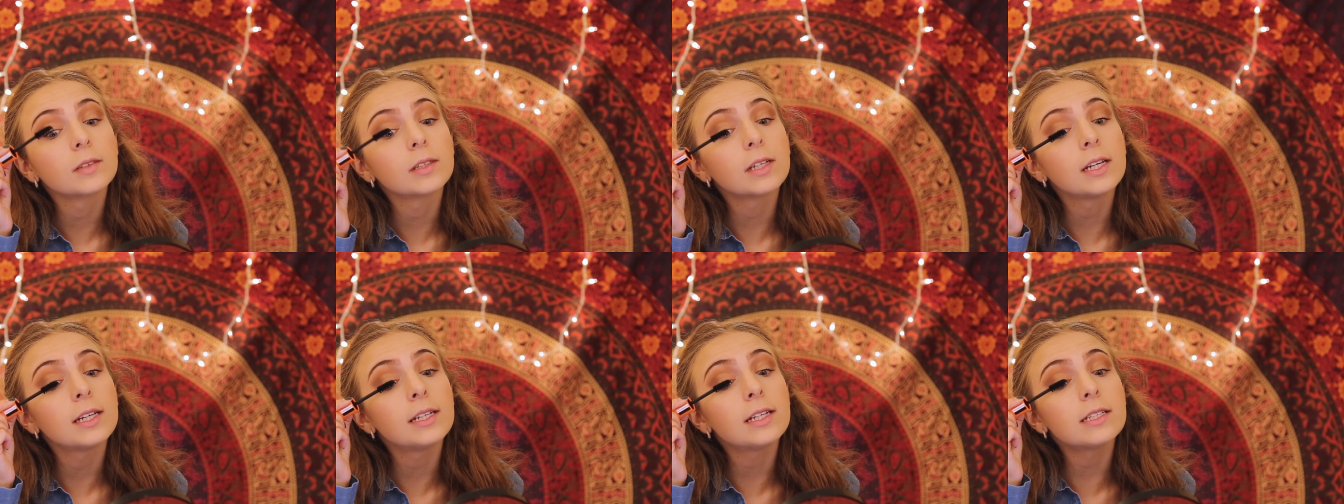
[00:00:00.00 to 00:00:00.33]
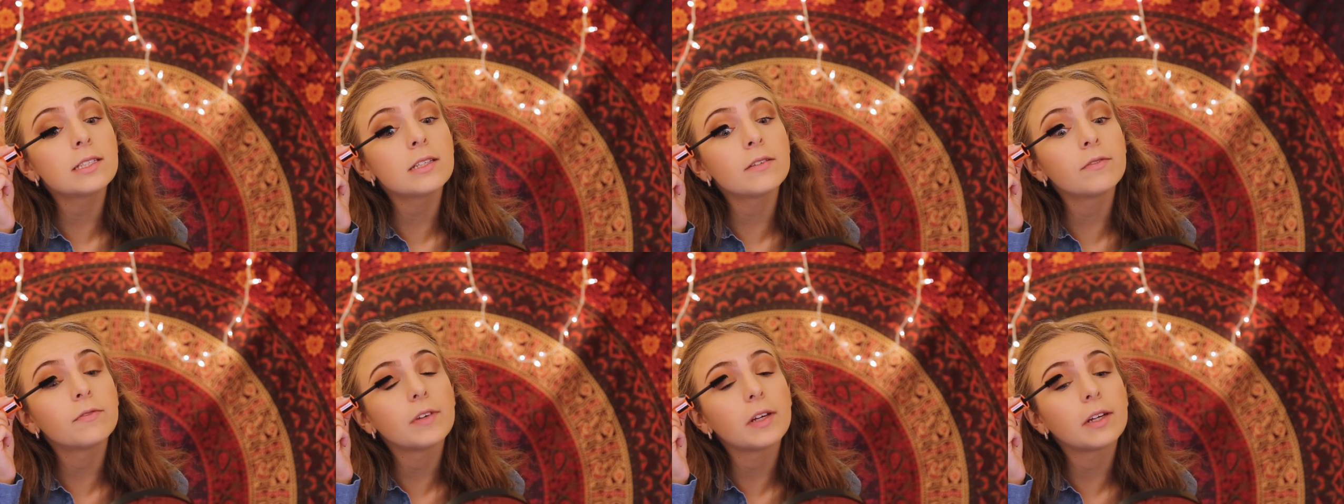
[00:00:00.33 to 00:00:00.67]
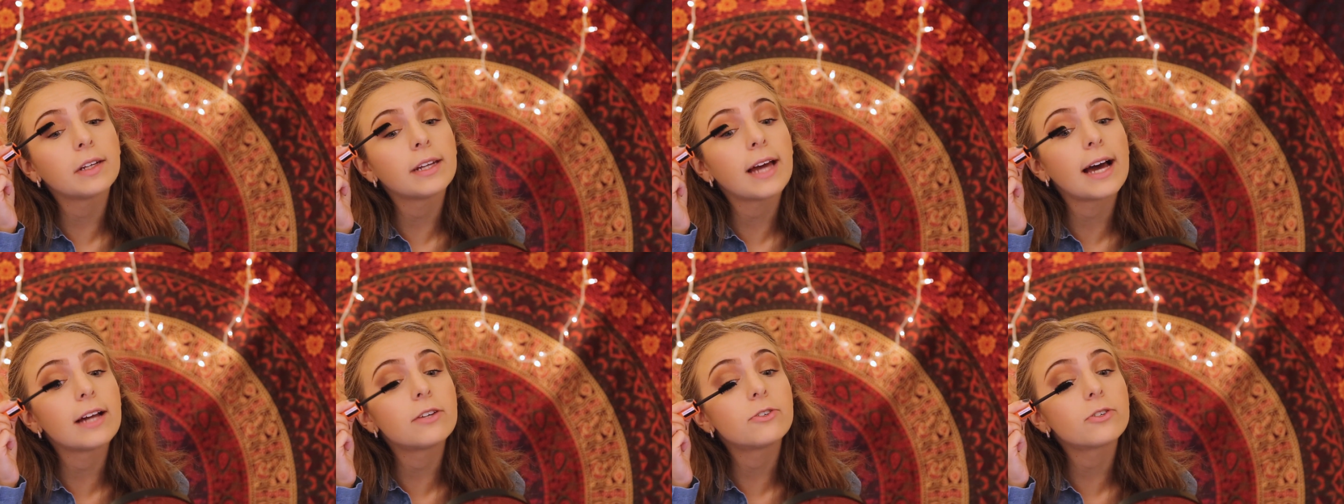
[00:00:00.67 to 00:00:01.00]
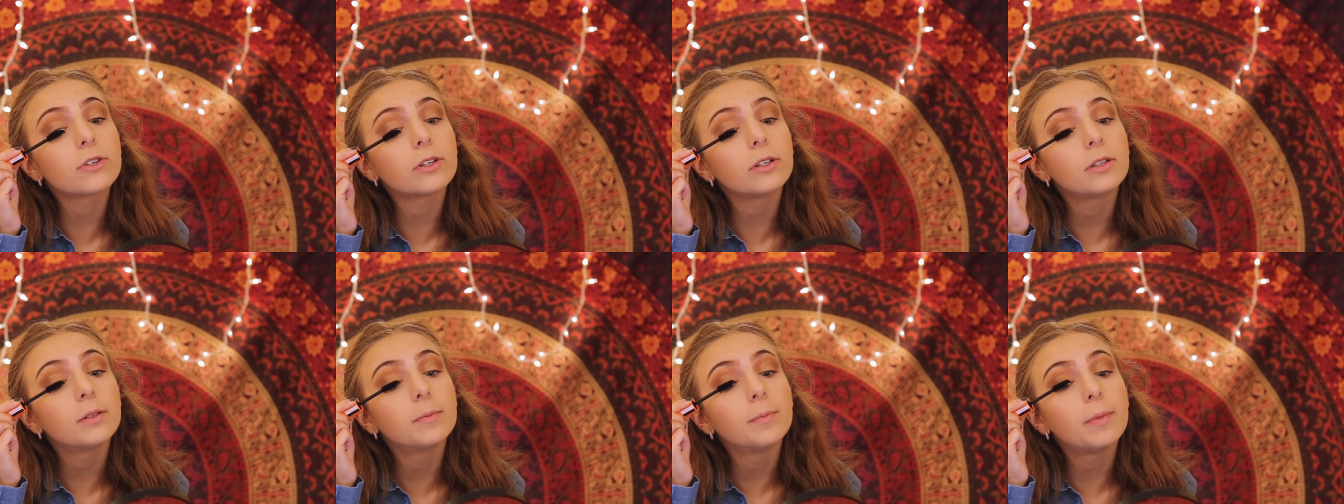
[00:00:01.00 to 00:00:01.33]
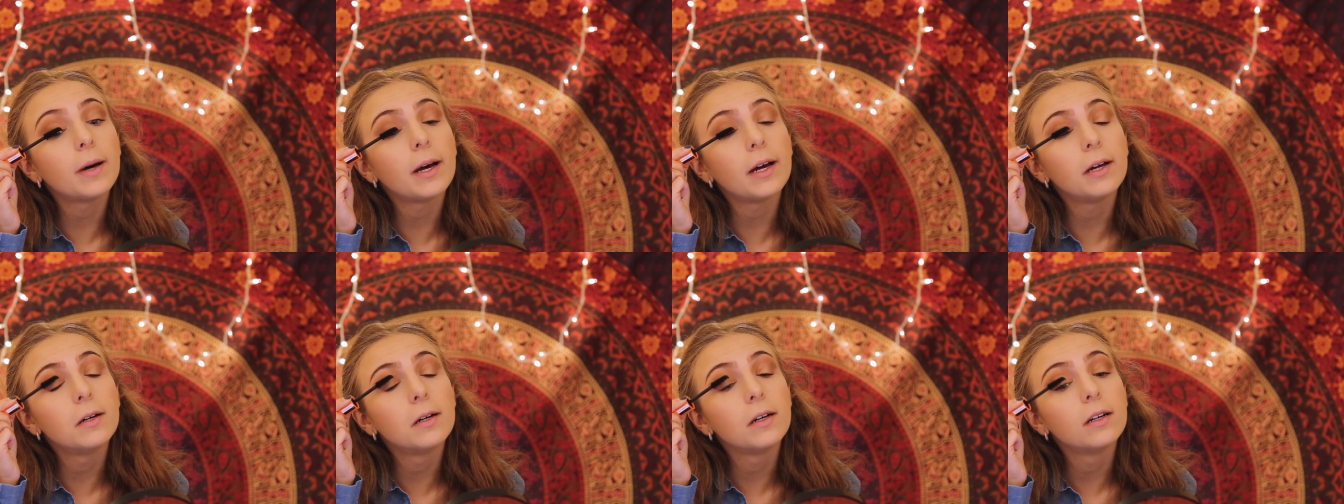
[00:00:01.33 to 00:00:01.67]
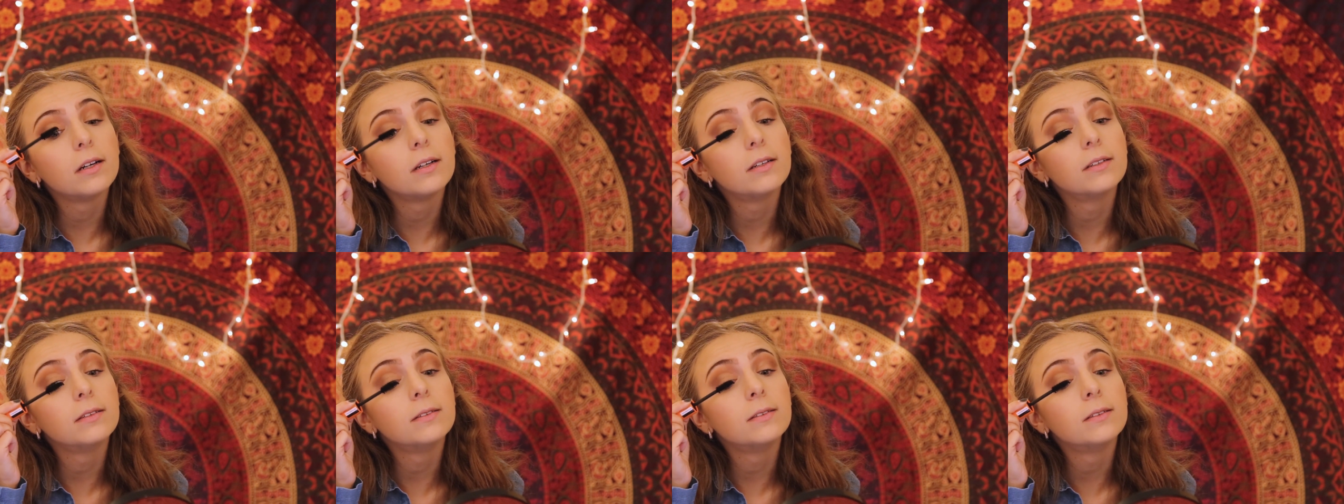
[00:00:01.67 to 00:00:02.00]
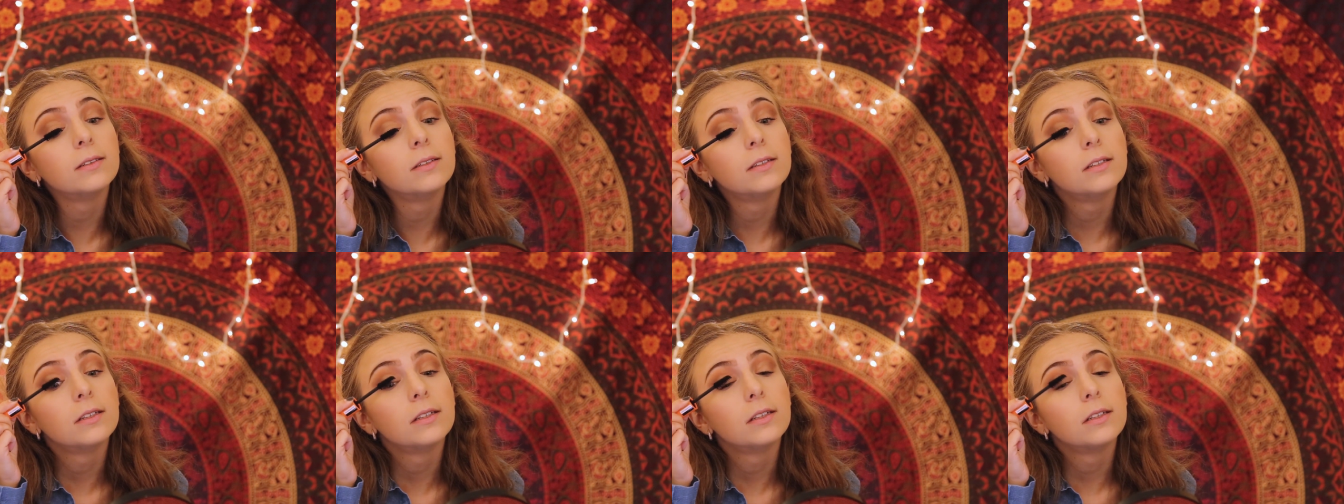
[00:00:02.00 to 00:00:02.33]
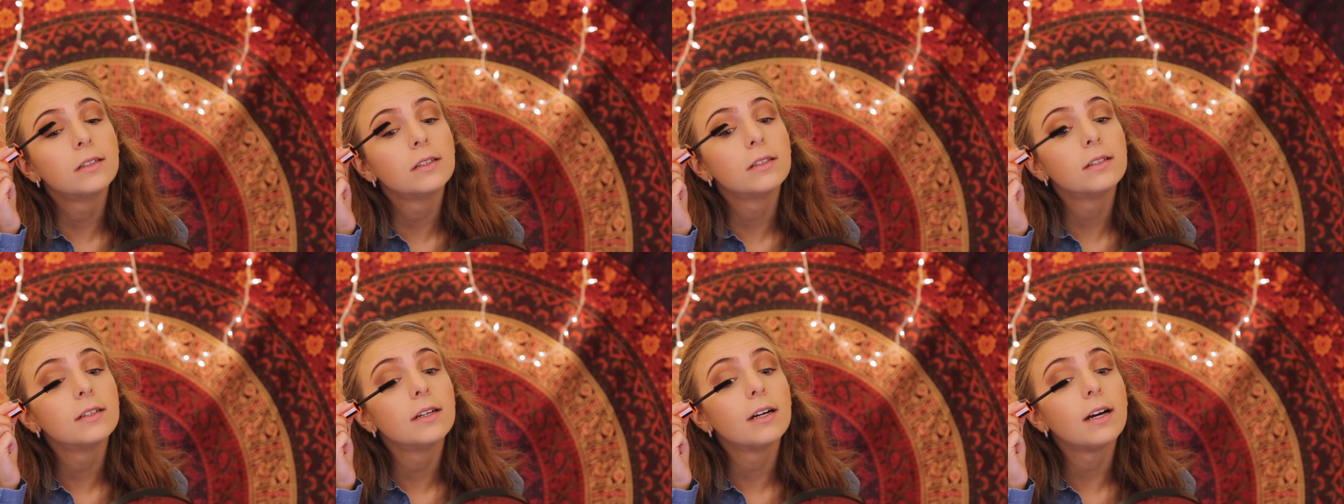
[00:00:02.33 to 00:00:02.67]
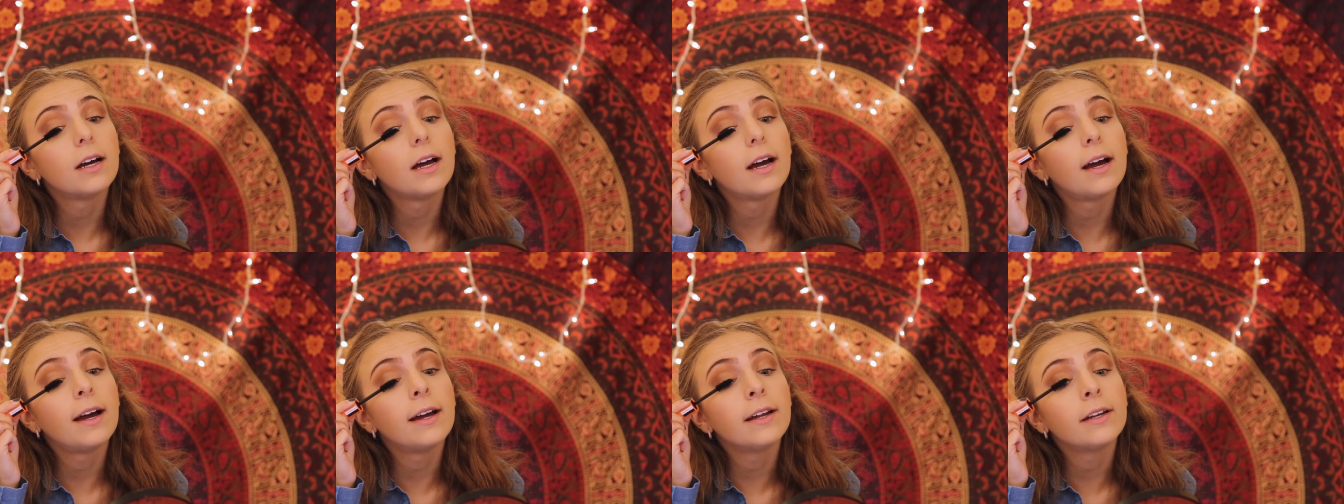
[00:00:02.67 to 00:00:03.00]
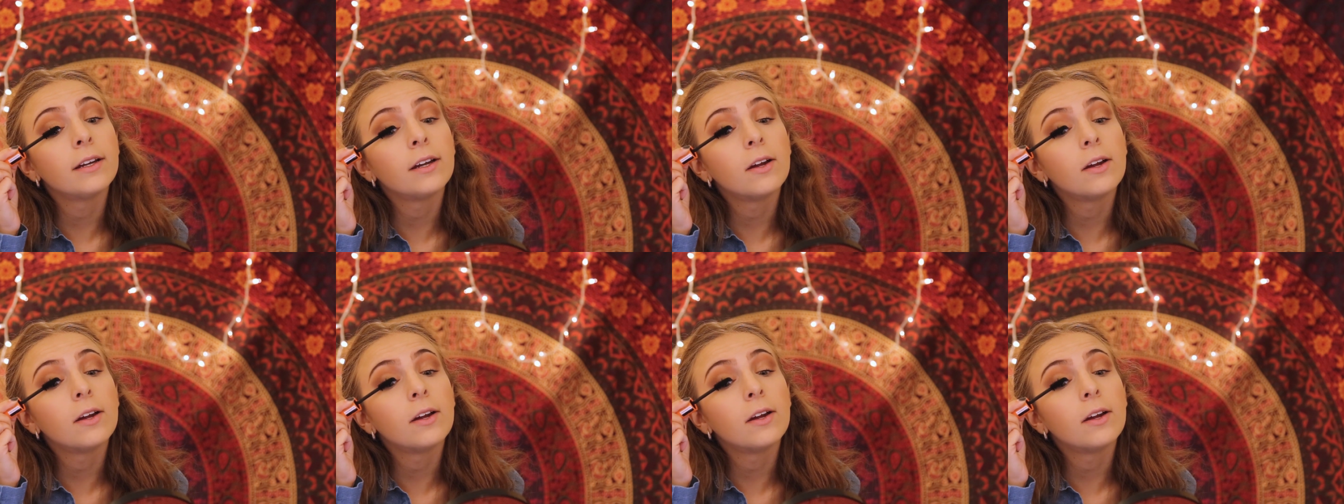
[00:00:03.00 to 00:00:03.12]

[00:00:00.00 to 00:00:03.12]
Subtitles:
It doesn't feel natural, but I